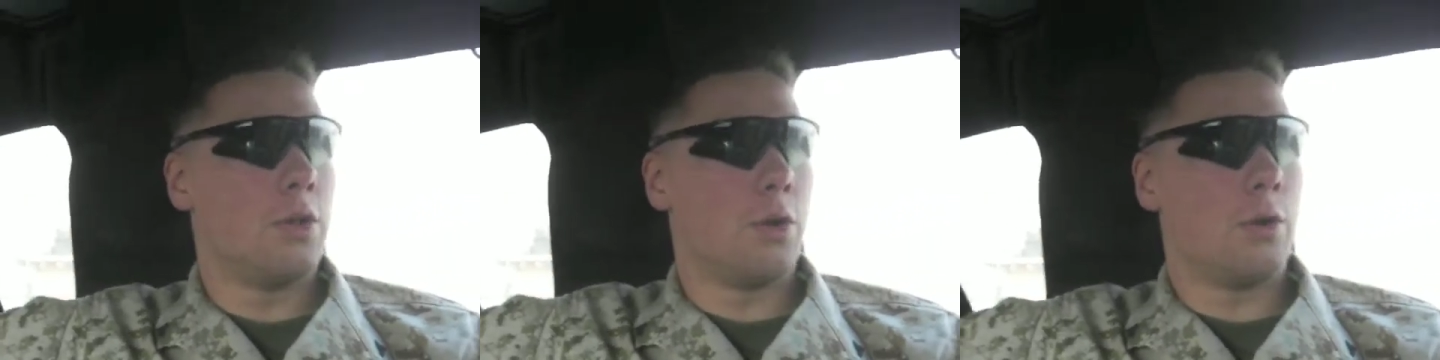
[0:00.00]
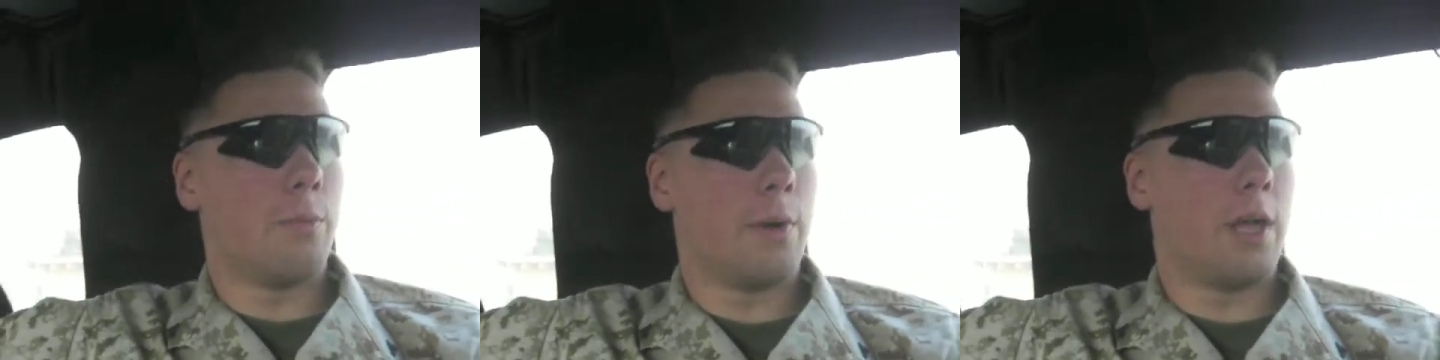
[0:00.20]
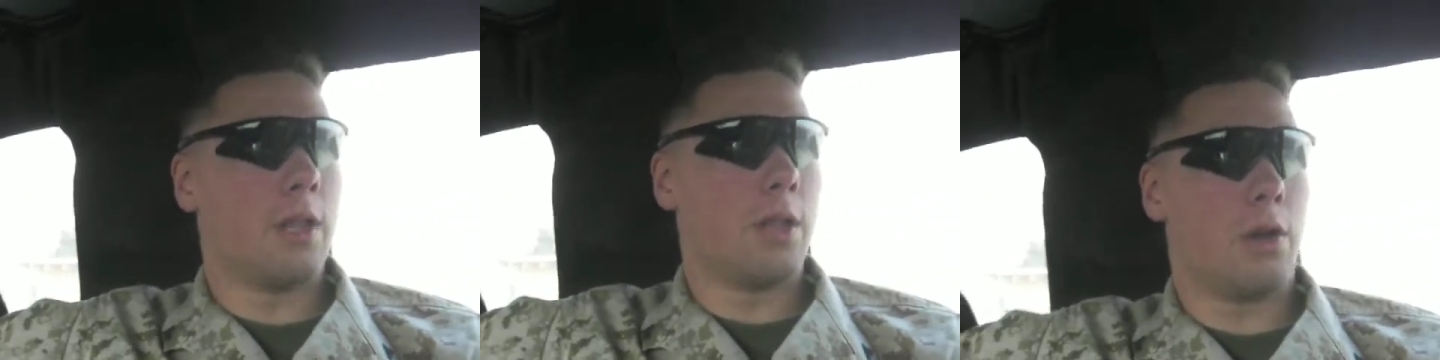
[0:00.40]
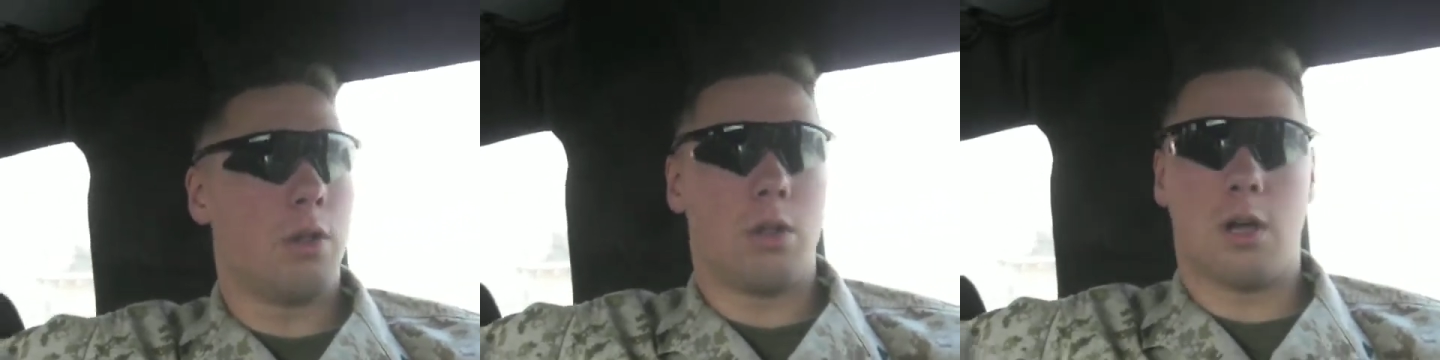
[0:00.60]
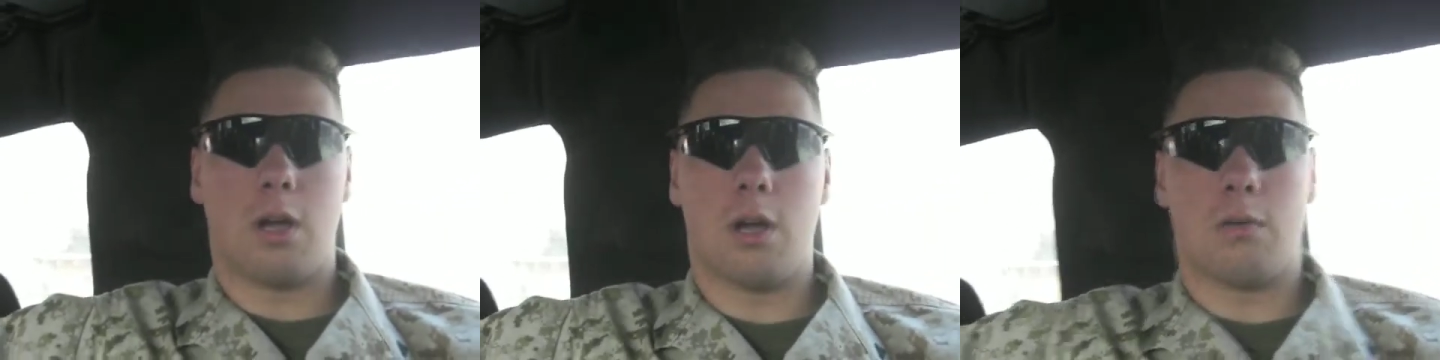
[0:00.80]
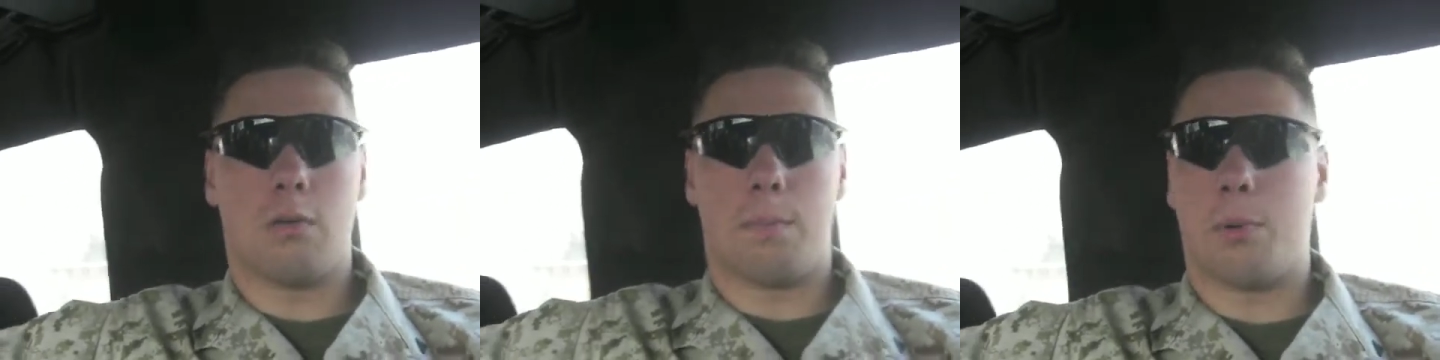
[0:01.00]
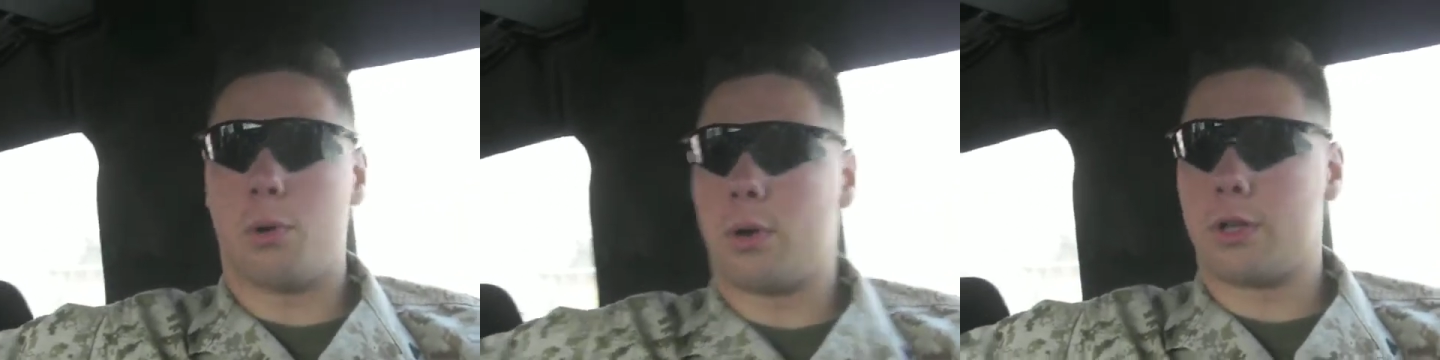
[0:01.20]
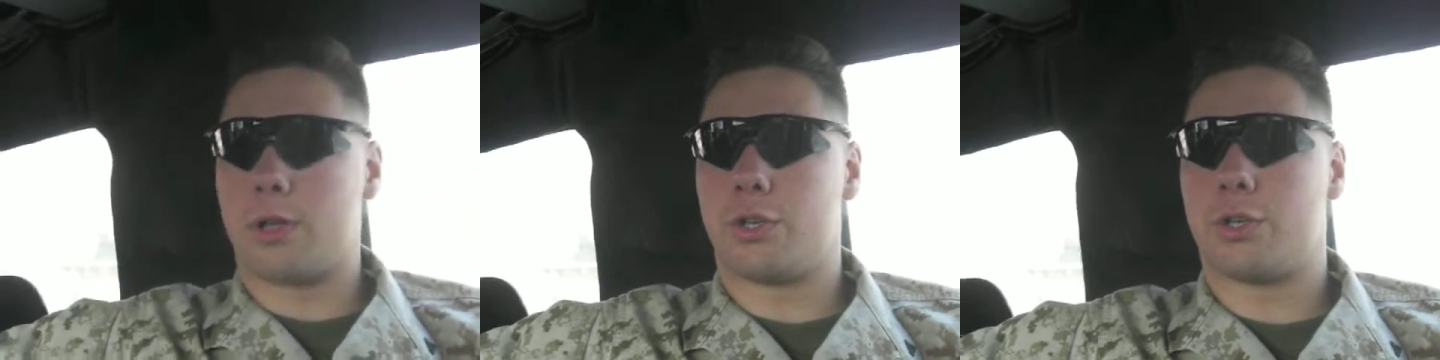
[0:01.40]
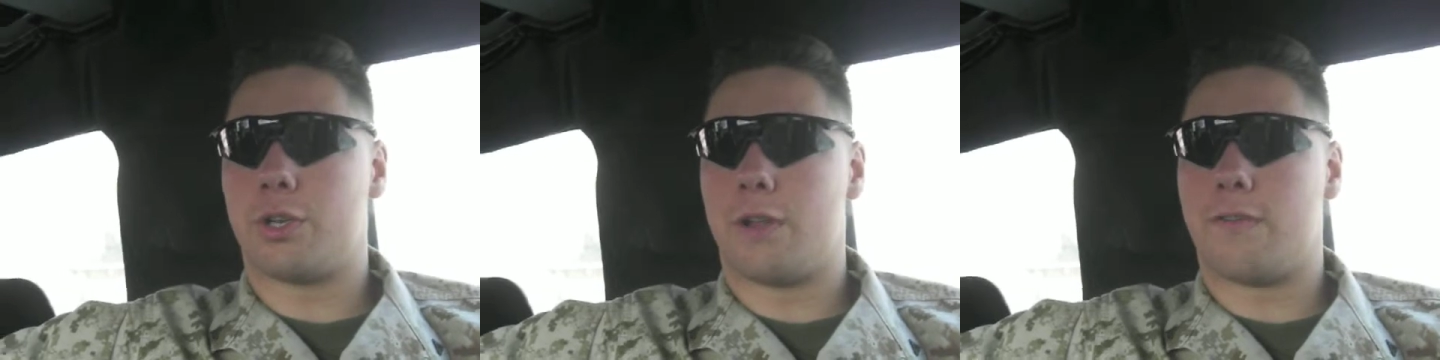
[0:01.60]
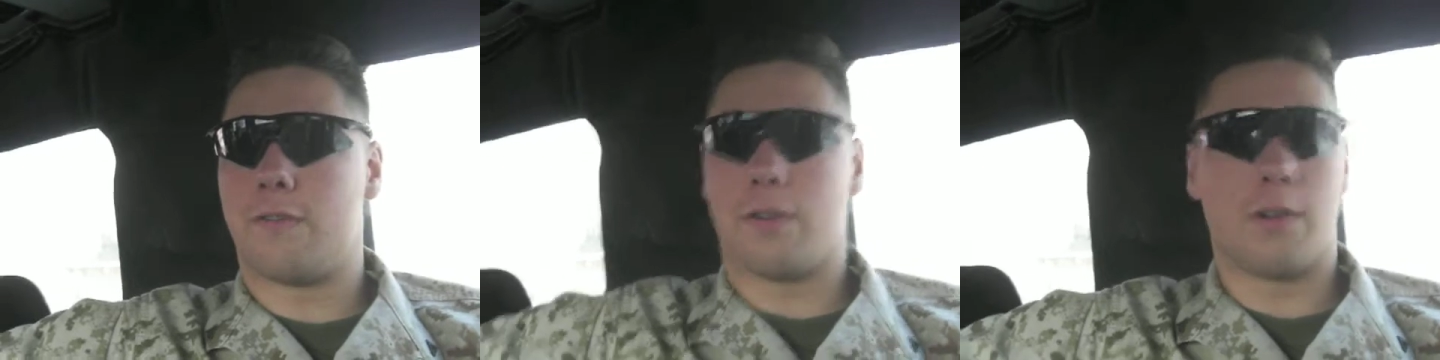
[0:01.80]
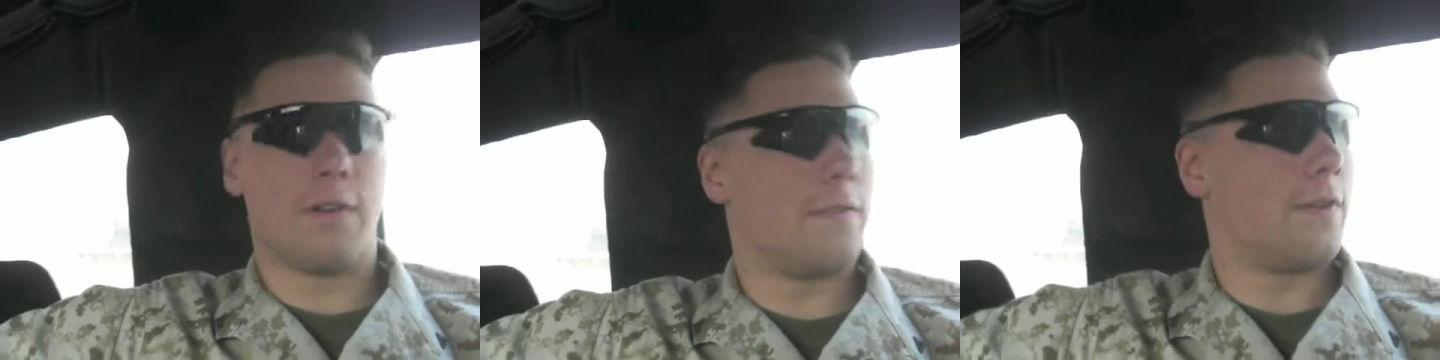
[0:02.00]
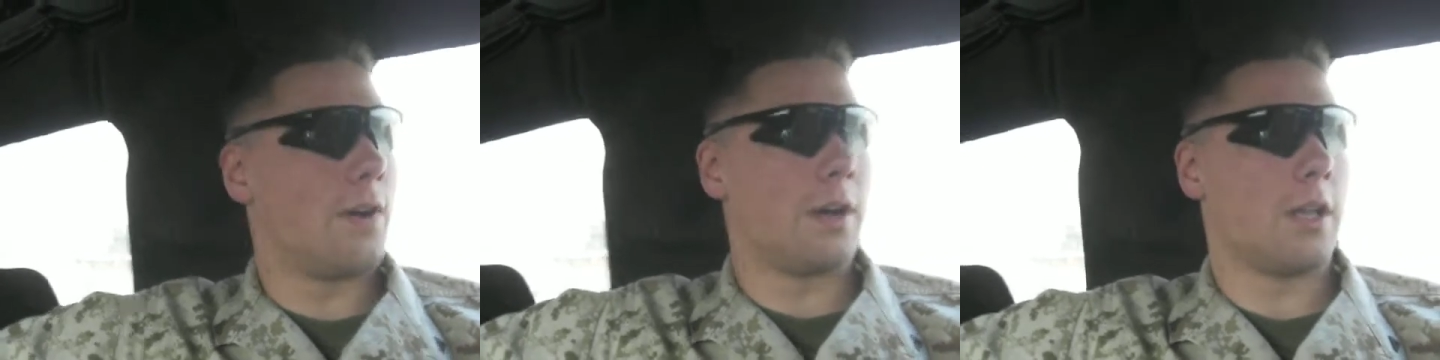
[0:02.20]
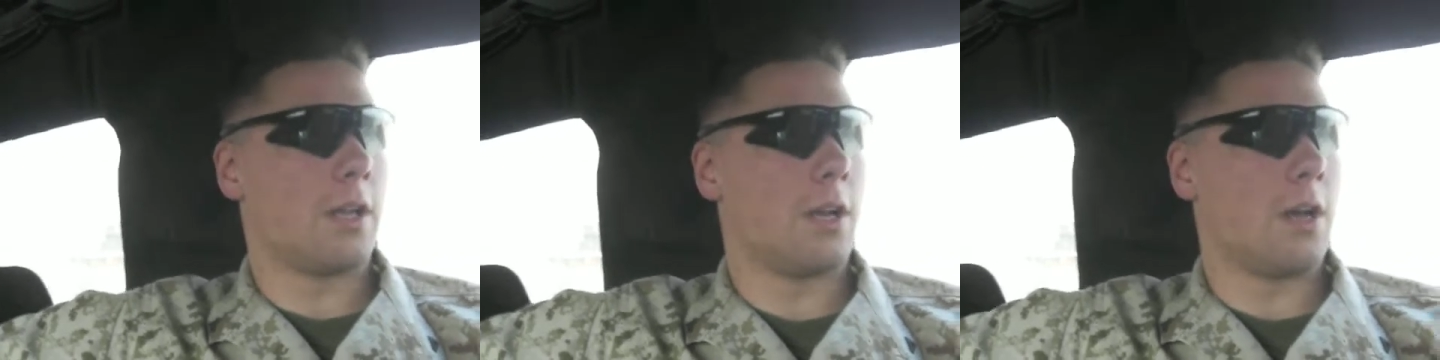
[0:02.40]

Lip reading: doing my little reporting shit for fucking